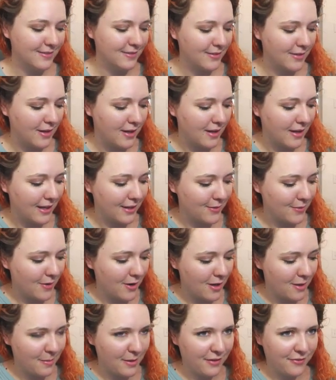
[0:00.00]
I swear all
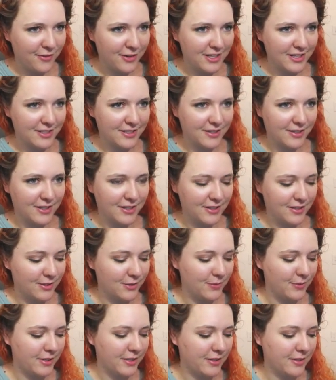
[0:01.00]
my friends are on the
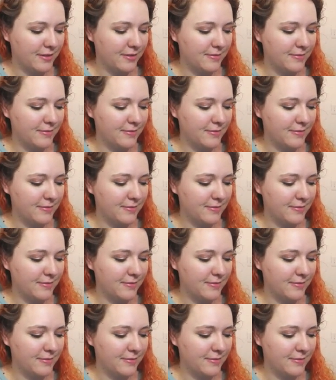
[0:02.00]
Twitter.